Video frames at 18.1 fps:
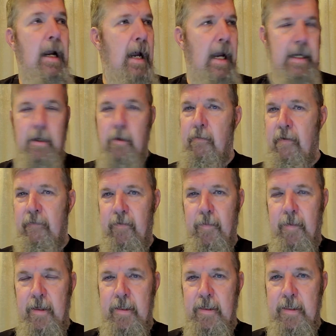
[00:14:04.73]
I know
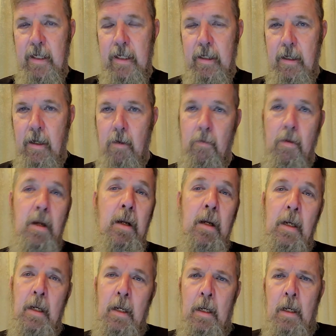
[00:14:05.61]
everybody's going to go,
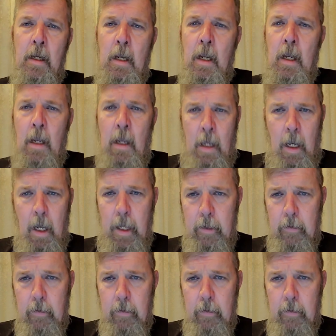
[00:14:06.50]
I